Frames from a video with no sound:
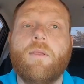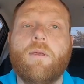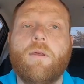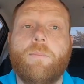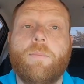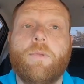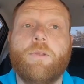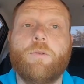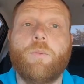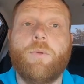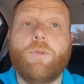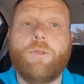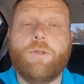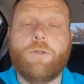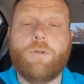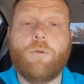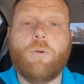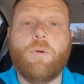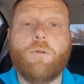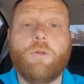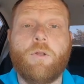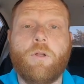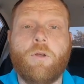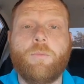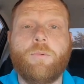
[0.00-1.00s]
That's where they do
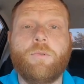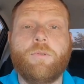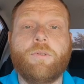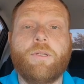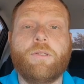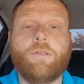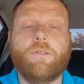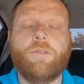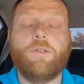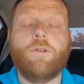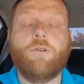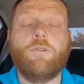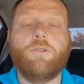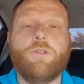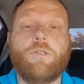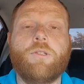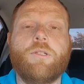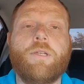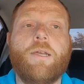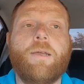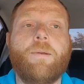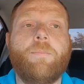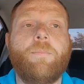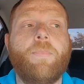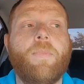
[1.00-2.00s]
Oklahoma's executions
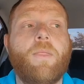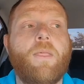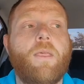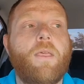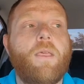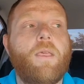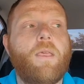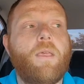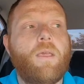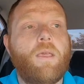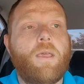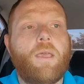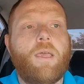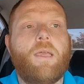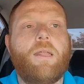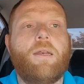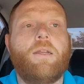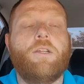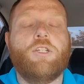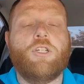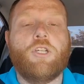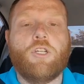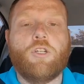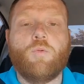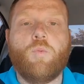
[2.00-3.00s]
at, and
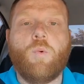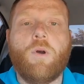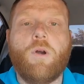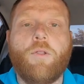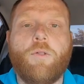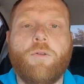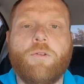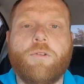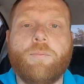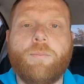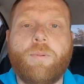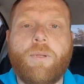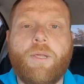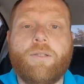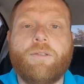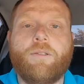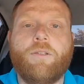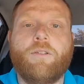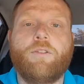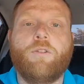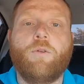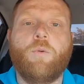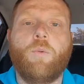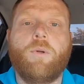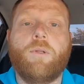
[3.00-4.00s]
it's just one of those places
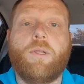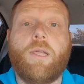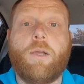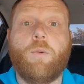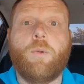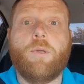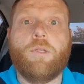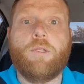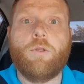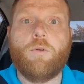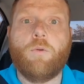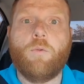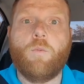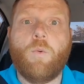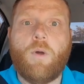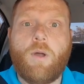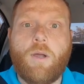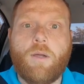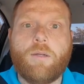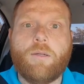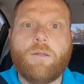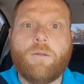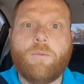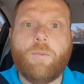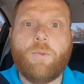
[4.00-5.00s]
to where like when
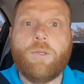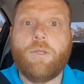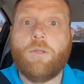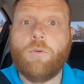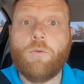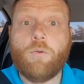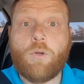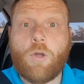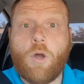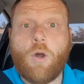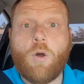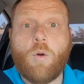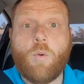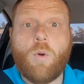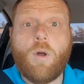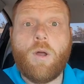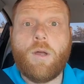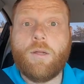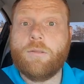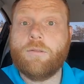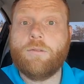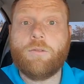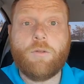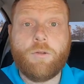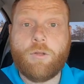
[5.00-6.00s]
you go
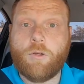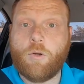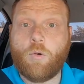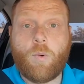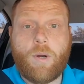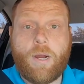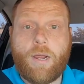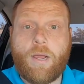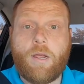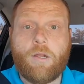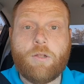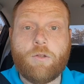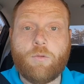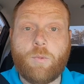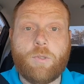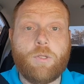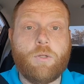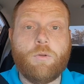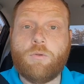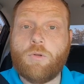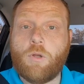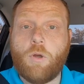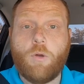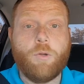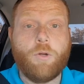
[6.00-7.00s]
onto the grounds, when you
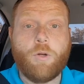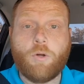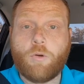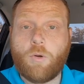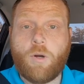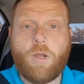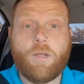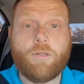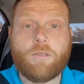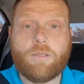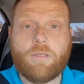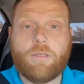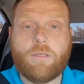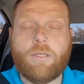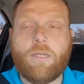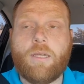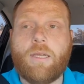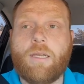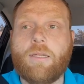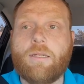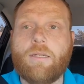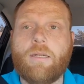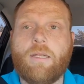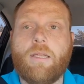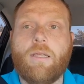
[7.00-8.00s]
know you're crossing the
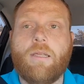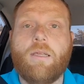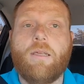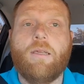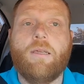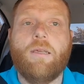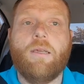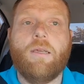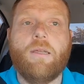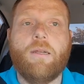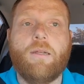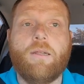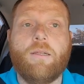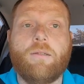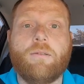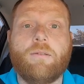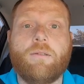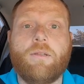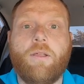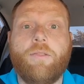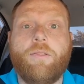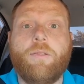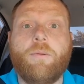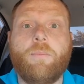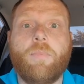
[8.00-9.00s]
line, it is
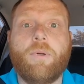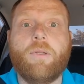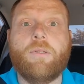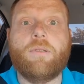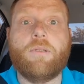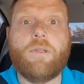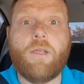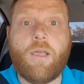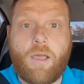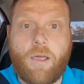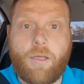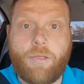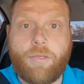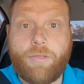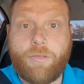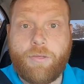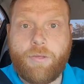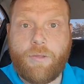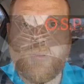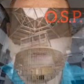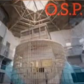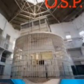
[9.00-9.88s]
nothing but death.